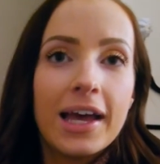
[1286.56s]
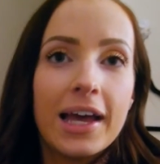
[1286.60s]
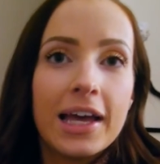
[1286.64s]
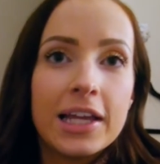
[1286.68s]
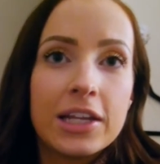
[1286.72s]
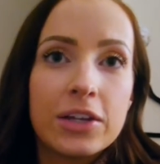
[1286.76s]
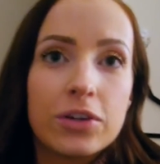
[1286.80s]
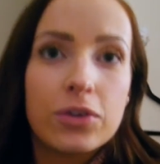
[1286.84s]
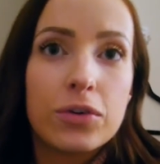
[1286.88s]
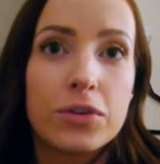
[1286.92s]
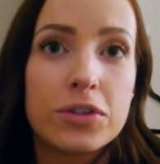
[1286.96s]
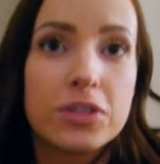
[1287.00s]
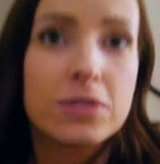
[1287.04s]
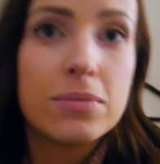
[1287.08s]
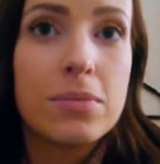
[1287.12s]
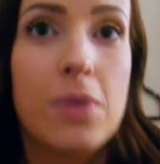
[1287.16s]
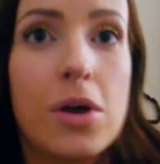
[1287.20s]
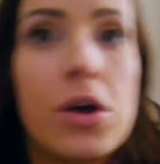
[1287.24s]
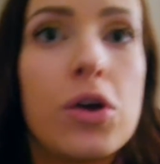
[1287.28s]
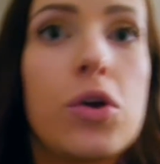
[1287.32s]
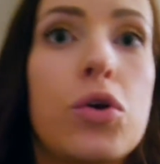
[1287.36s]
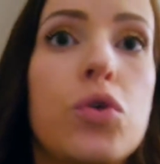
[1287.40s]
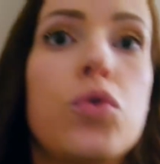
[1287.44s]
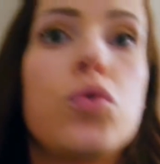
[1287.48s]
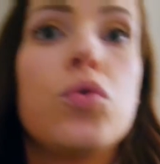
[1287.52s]
and I got some
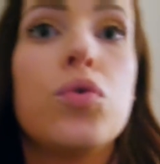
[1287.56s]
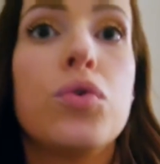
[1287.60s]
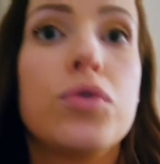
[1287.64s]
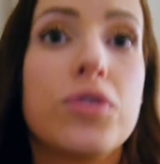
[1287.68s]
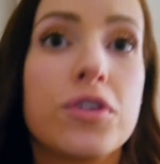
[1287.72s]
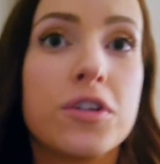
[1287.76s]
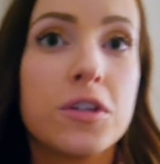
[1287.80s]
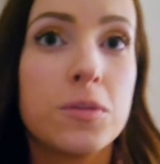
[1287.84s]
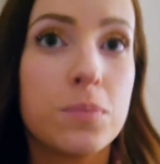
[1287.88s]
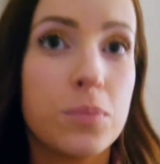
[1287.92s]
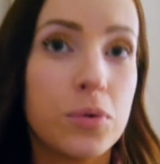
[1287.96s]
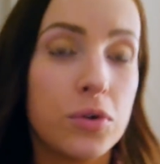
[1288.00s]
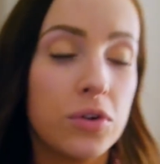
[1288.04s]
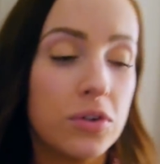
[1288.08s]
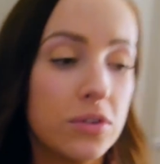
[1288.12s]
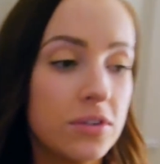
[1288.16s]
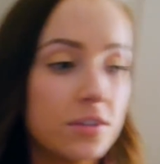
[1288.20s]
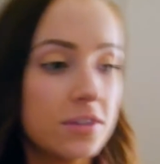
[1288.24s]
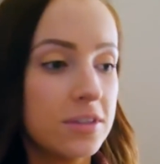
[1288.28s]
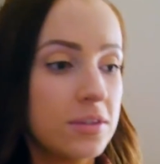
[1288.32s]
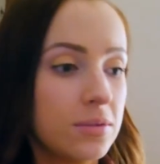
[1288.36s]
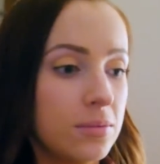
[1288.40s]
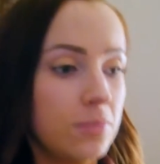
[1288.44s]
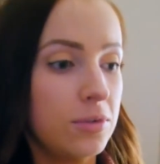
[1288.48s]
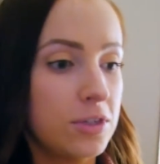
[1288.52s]
gorgeous
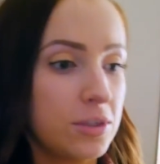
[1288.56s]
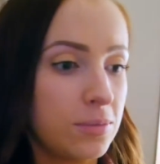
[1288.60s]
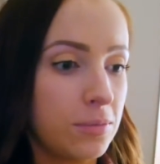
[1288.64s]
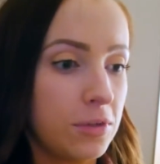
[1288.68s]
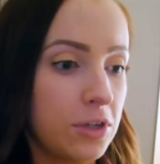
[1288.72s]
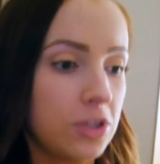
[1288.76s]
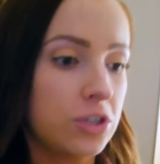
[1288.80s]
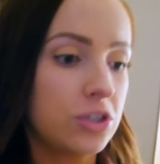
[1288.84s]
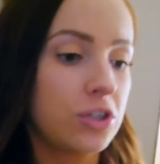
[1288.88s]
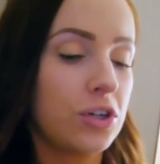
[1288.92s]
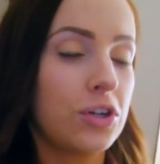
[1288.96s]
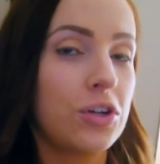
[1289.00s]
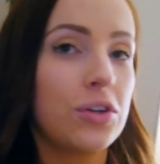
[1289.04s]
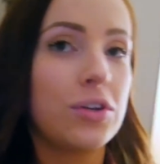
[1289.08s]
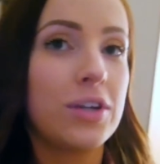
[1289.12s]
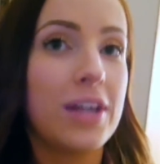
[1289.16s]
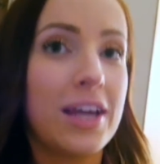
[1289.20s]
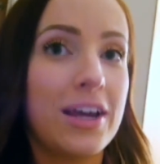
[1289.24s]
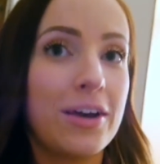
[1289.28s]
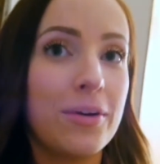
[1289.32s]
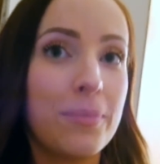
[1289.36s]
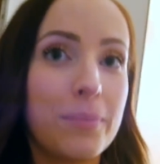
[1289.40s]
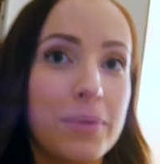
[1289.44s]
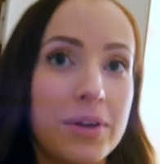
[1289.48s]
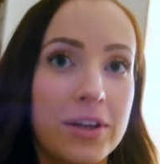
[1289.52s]
boots, which I'm going to show you
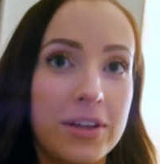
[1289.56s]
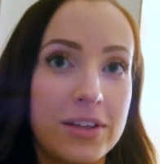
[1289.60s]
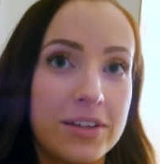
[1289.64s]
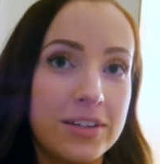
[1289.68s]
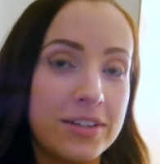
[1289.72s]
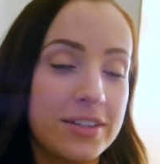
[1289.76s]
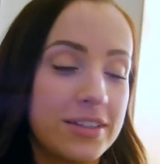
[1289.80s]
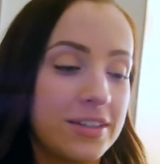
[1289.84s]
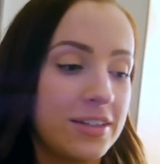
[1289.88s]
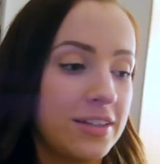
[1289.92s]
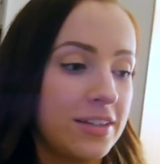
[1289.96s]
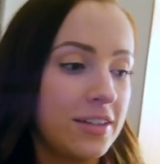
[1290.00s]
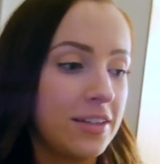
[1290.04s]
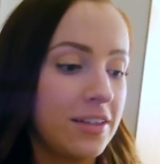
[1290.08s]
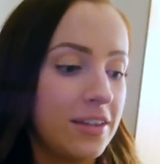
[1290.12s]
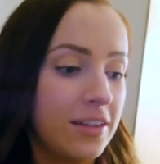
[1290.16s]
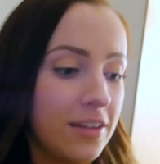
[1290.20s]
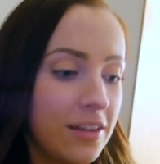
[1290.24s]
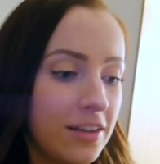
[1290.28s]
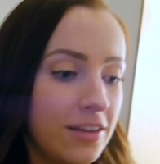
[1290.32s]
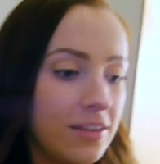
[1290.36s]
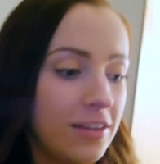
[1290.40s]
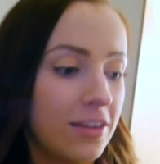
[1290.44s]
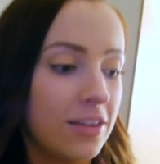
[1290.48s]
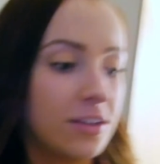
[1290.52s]
now because
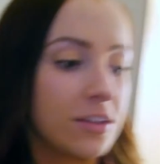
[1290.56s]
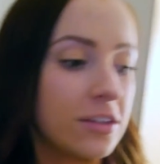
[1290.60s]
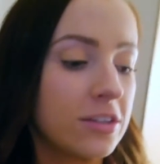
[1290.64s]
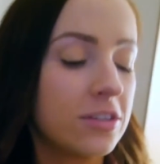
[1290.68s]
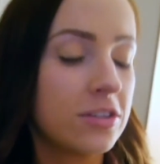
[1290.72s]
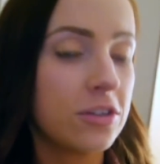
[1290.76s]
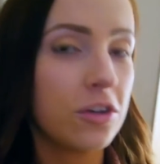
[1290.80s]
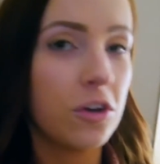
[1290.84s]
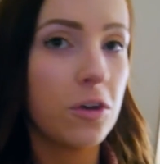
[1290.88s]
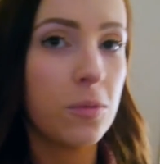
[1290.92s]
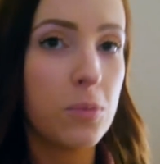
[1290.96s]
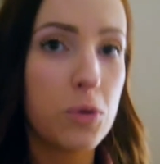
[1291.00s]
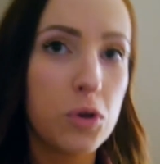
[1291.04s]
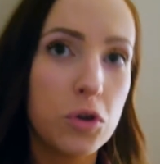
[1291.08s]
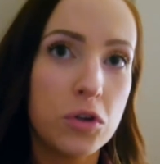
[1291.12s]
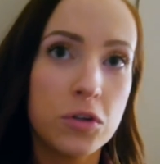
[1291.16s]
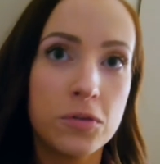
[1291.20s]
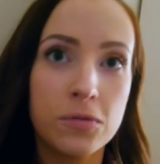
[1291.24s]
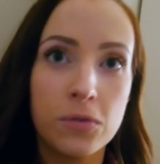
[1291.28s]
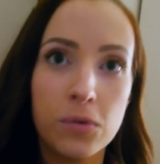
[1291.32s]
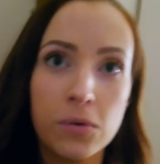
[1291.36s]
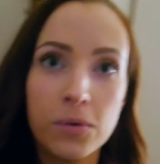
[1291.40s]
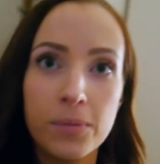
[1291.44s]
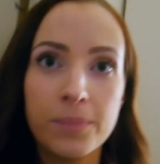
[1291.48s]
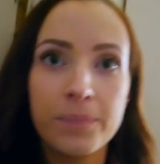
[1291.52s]
they're so
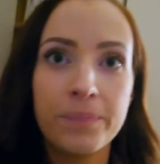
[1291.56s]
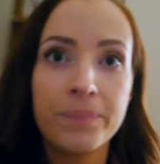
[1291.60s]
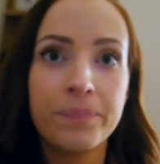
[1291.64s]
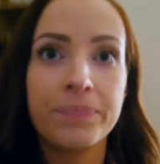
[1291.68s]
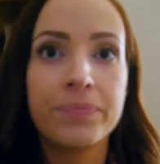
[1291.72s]
beautiful.